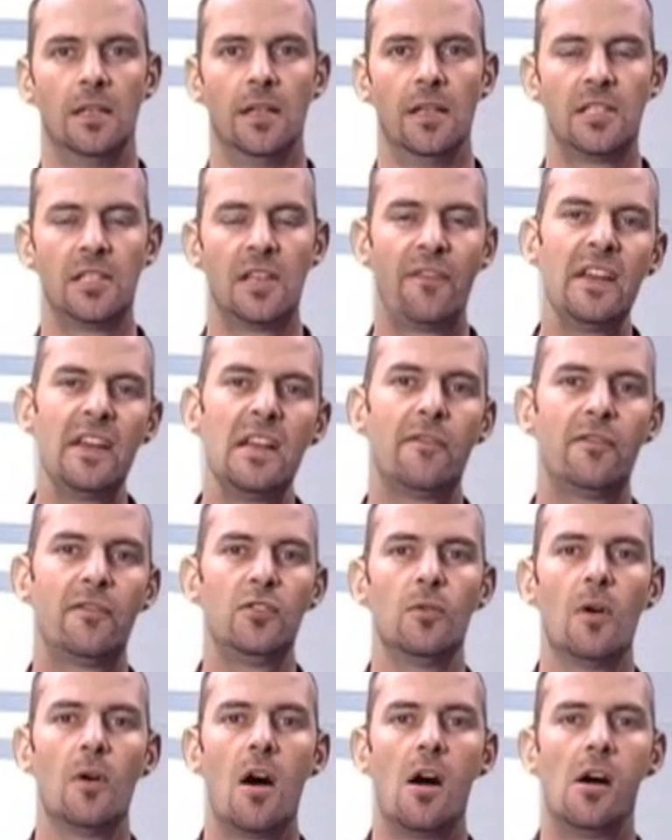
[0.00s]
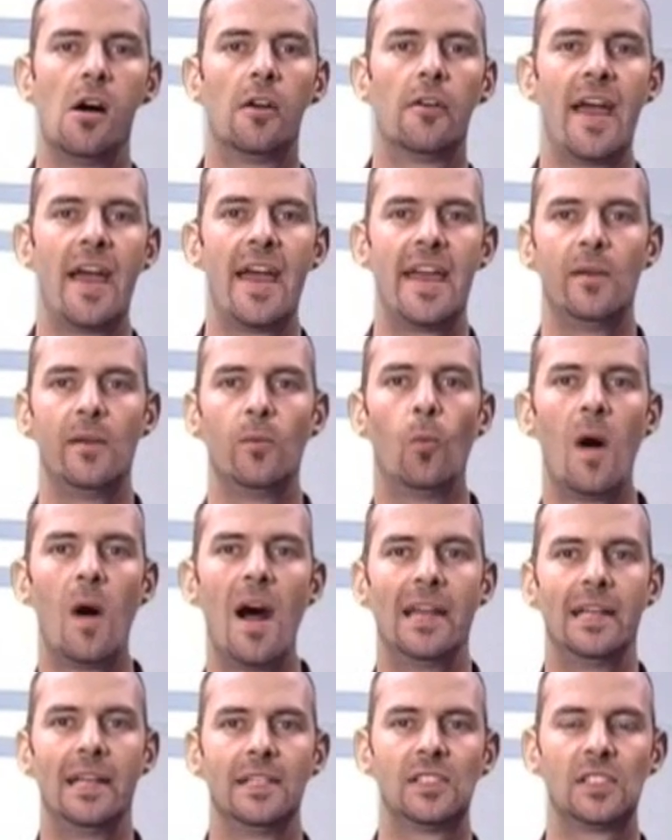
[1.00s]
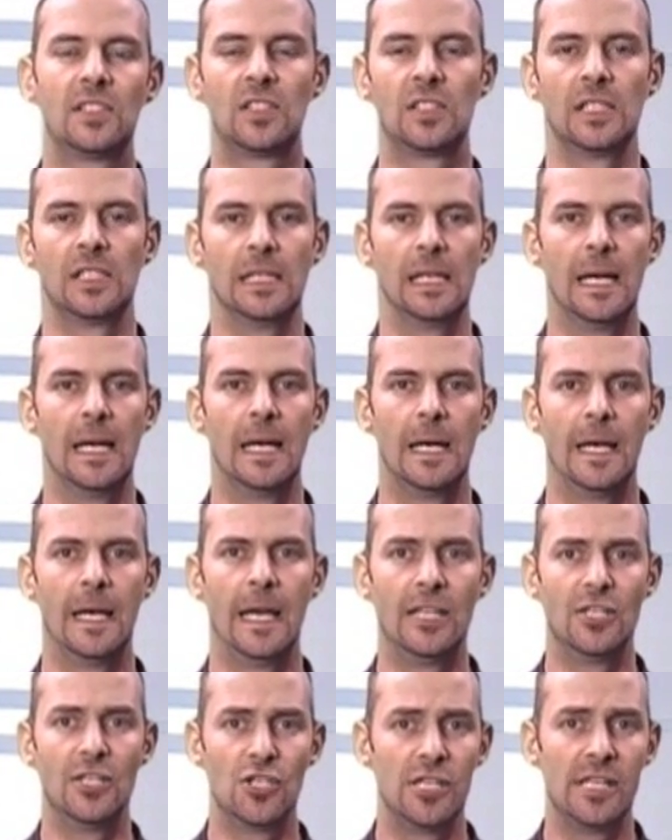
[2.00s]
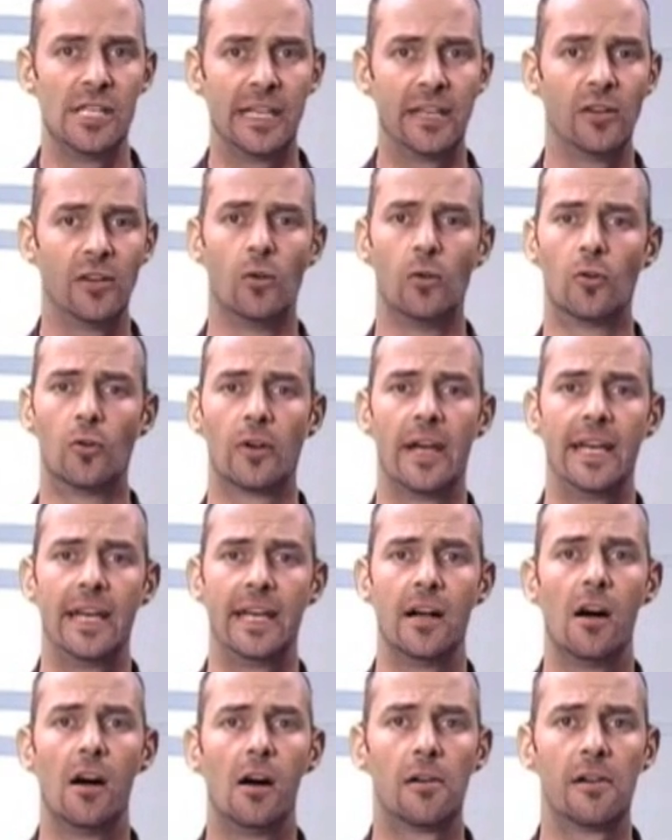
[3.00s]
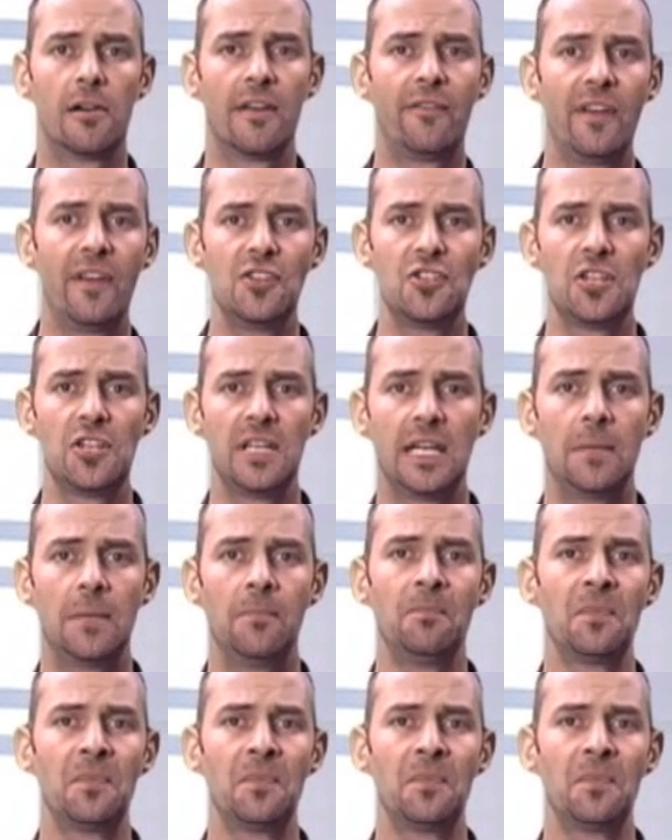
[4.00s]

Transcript: So if any of you are a wireless uh, engineer or a RF engineer,